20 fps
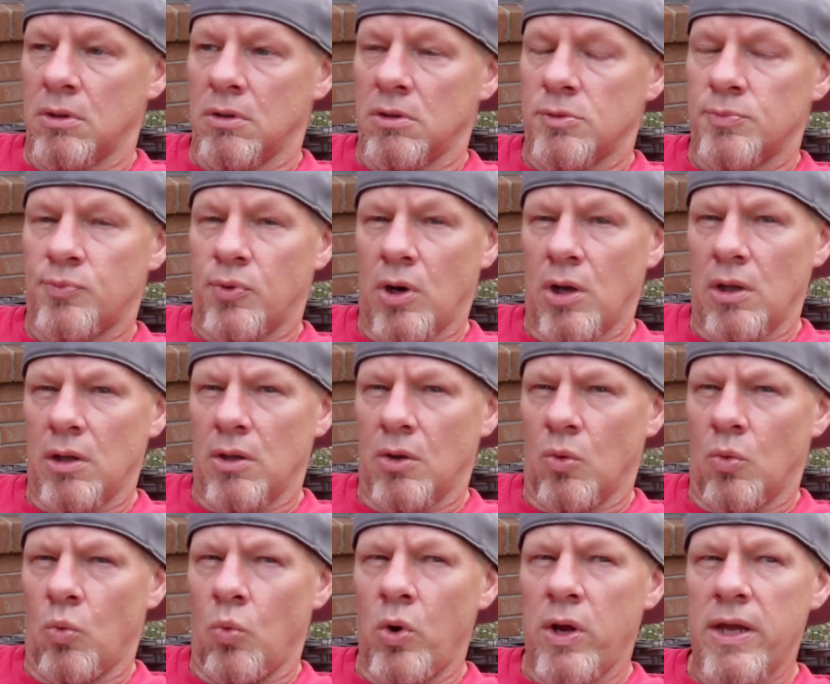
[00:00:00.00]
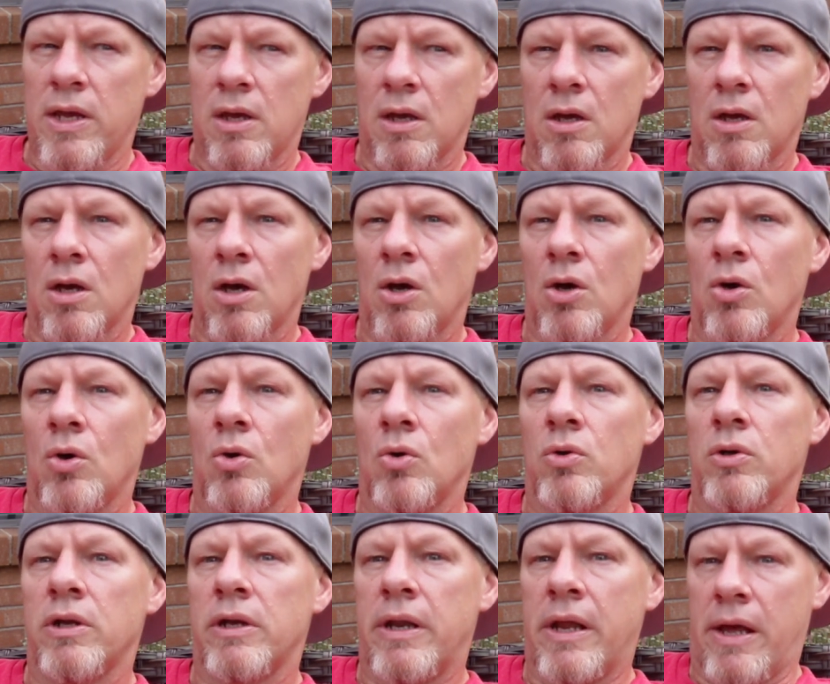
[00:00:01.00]
it's probably a week ago
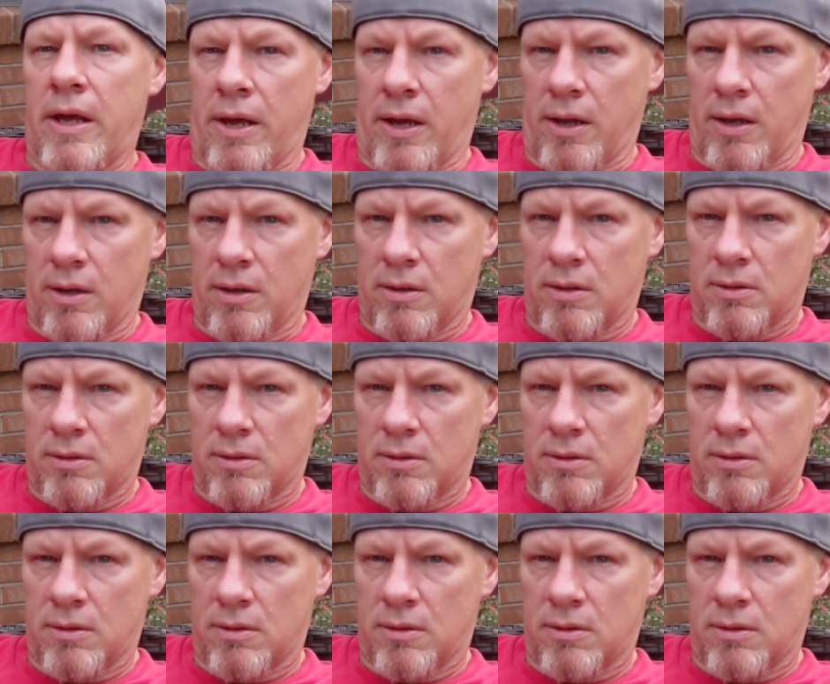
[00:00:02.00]
today,